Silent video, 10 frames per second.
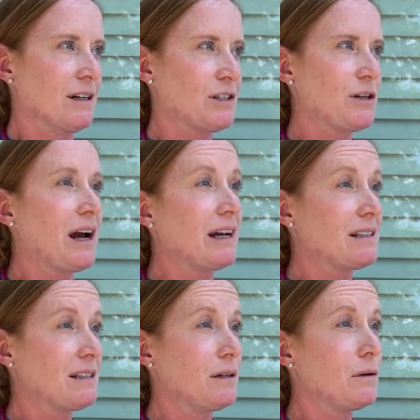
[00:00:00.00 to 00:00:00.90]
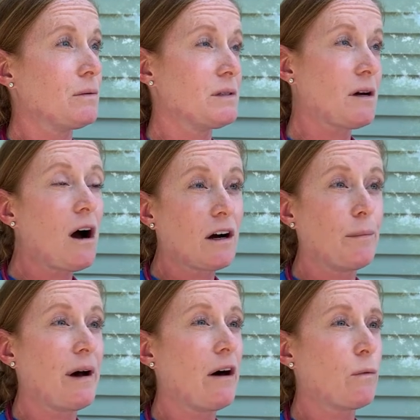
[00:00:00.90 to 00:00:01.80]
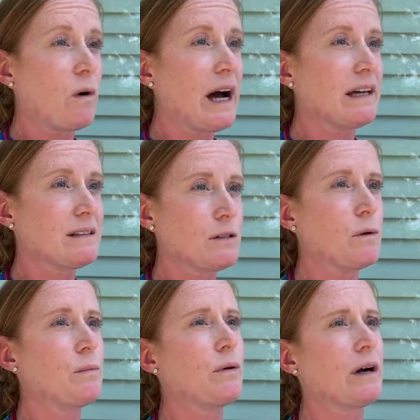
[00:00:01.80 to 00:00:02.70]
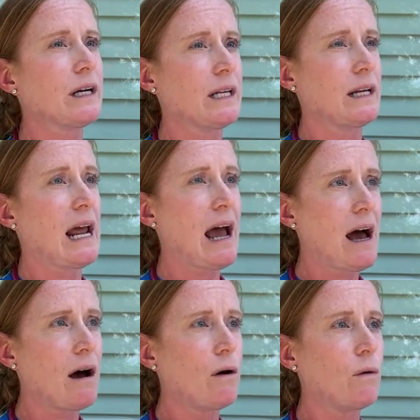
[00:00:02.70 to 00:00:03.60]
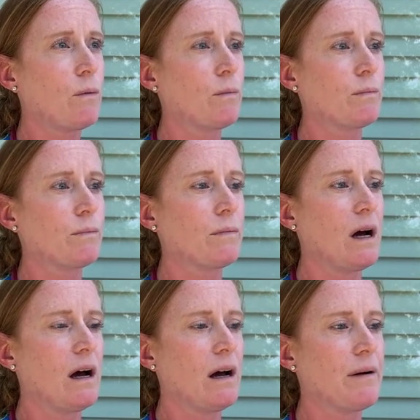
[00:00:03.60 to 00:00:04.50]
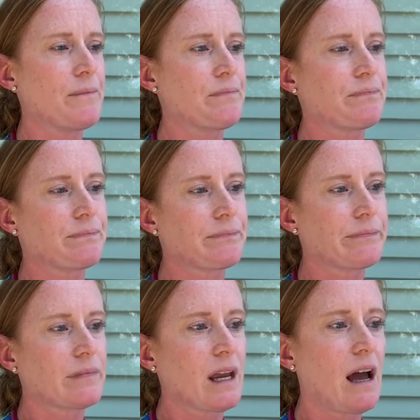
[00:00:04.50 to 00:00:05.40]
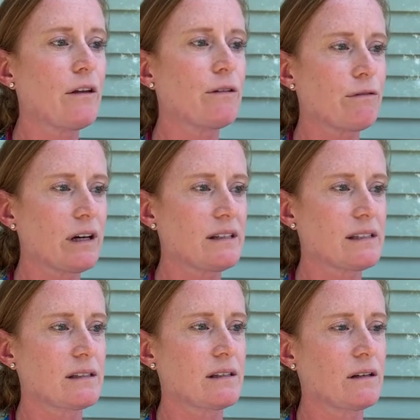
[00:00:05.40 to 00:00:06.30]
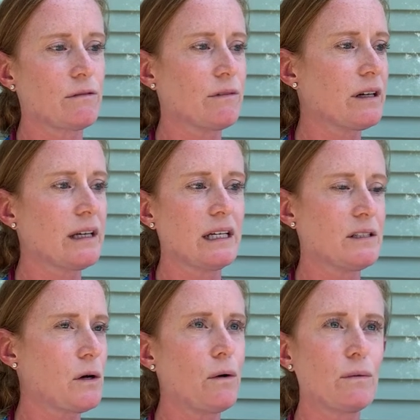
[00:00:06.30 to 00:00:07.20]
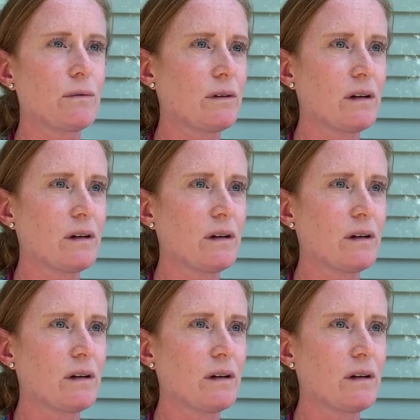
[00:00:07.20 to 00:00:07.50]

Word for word: trying to talk about why it's so important and how um, how the risks really don't